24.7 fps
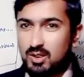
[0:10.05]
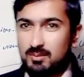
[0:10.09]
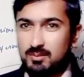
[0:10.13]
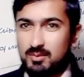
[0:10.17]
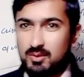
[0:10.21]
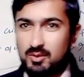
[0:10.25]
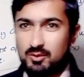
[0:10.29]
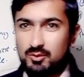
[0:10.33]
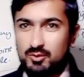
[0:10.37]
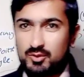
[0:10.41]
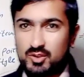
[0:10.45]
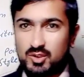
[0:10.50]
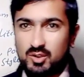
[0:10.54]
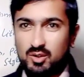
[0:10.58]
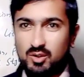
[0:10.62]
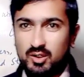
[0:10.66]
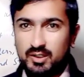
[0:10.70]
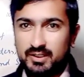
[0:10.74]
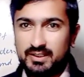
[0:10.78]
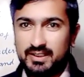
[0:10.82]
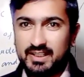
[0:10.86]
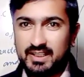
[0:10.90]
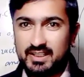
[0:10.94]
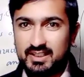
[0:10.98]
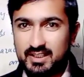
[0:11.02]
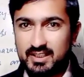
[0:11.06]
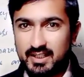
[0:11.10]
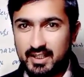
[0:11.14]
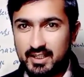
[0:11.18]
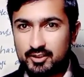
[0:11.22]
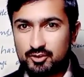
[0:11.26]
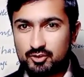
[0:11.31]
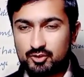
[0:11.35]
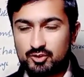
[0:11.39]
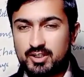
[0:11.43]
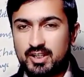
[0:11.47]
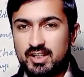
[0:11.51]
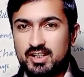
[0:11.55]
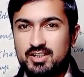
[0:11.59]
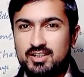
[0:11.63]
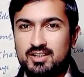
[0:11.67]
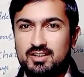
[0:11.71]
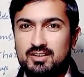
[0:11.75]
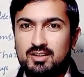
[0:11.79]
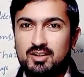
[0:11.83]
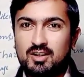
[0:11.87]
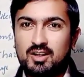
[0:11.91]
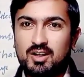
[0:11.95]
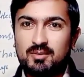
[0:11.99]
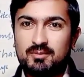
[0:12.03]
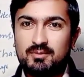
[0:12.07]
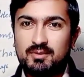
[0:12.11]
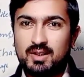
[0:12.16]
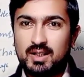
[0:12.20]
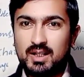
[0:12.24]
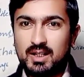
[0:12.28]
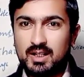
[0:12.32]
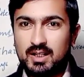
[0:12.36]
about only the introduction of